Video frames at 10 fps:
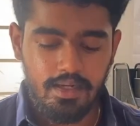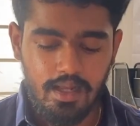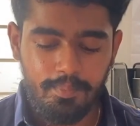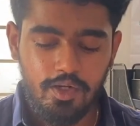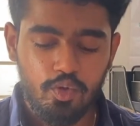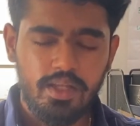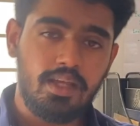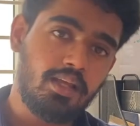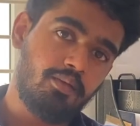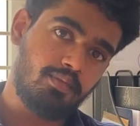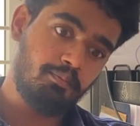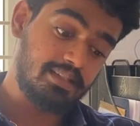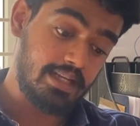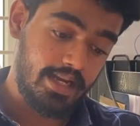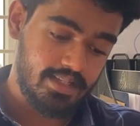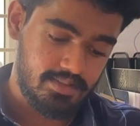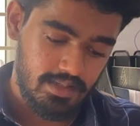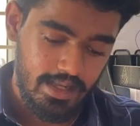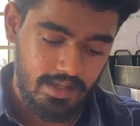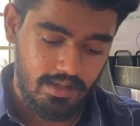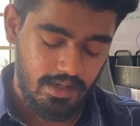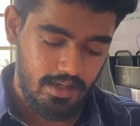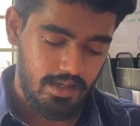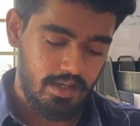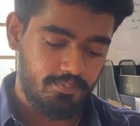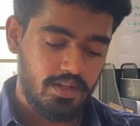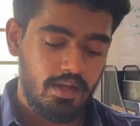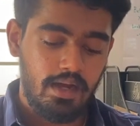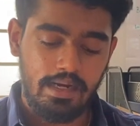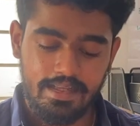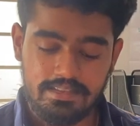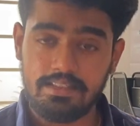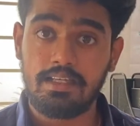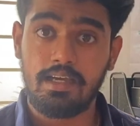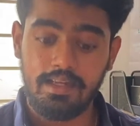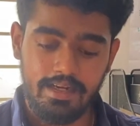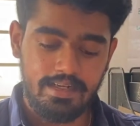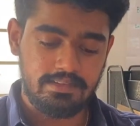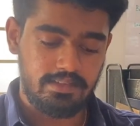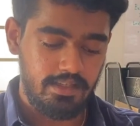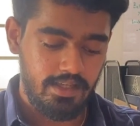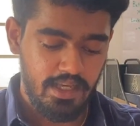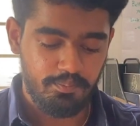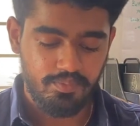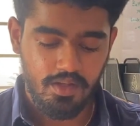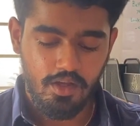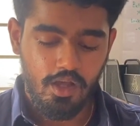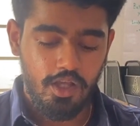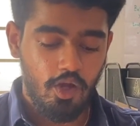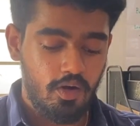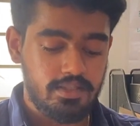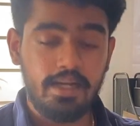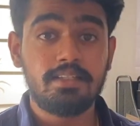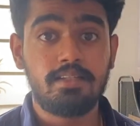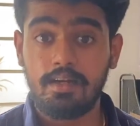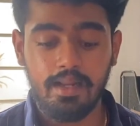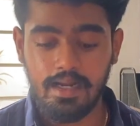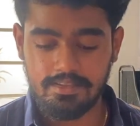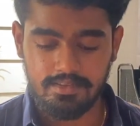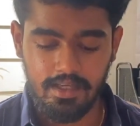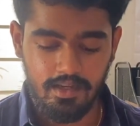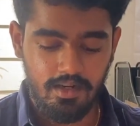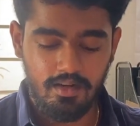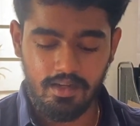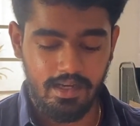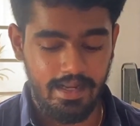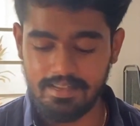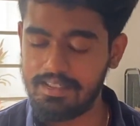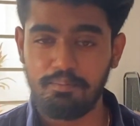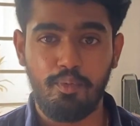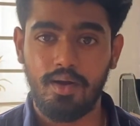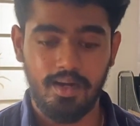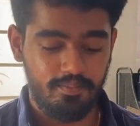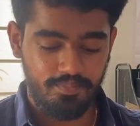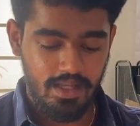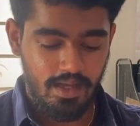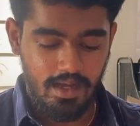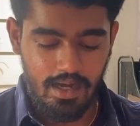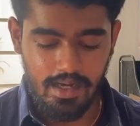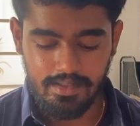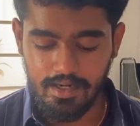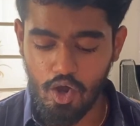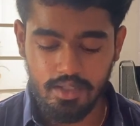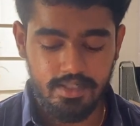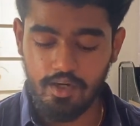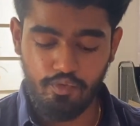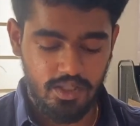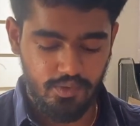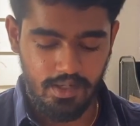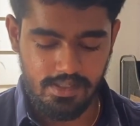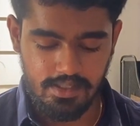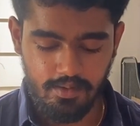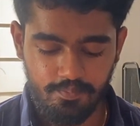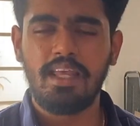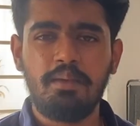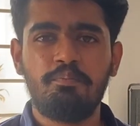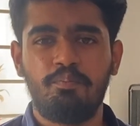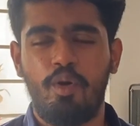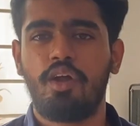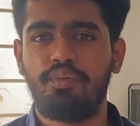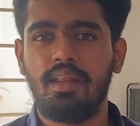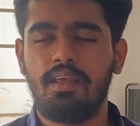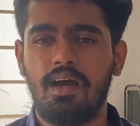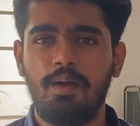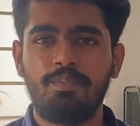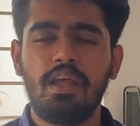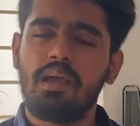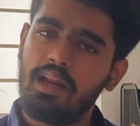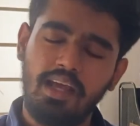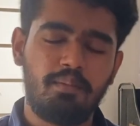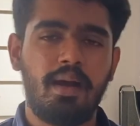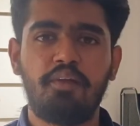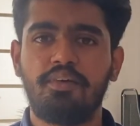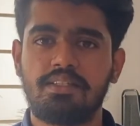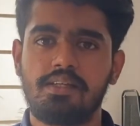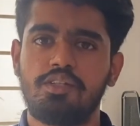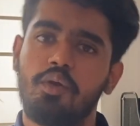Then coming to the miscellaneous, like TCA cycle, ETC, heme, you have to study citric acid cycle, crazy important. Then oxidative phosphorylation, heme, porphyria, clinical manifestation,